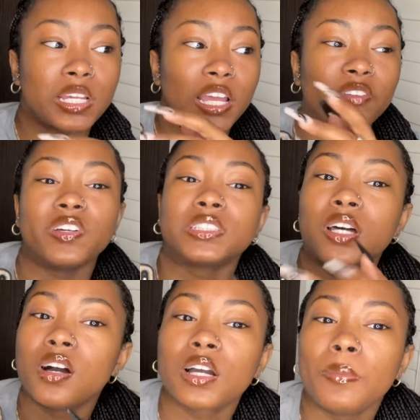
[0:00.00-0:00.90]
if a
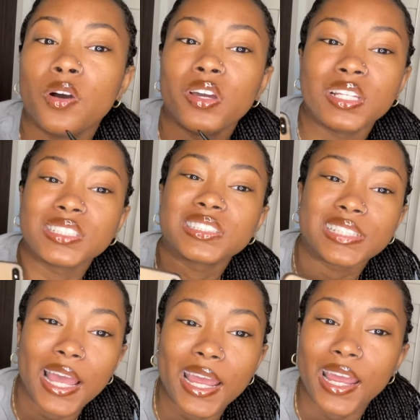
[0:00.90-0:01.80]
song come on and it's
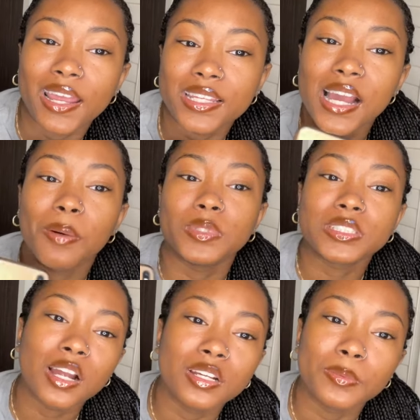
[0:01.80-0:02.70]
sad, yeah, I'm gonna
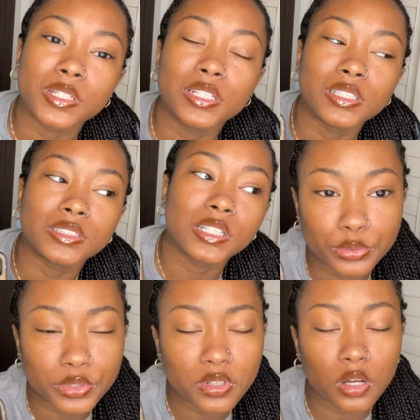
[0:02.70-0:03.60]
turn it because
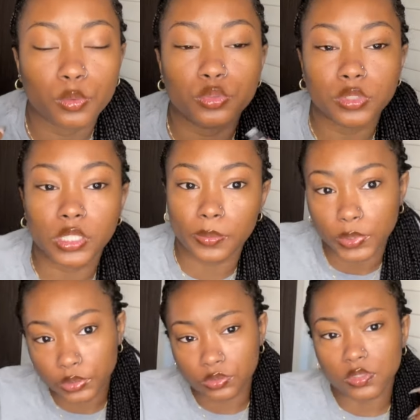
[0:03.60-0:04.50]
you're not ruining the
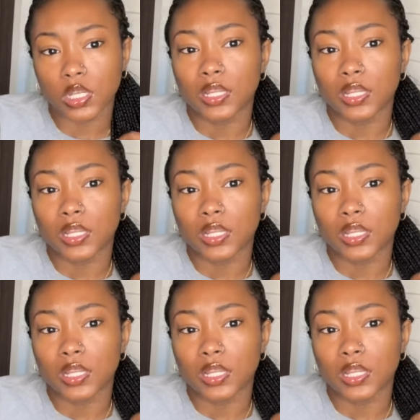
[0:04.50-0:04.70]
mood.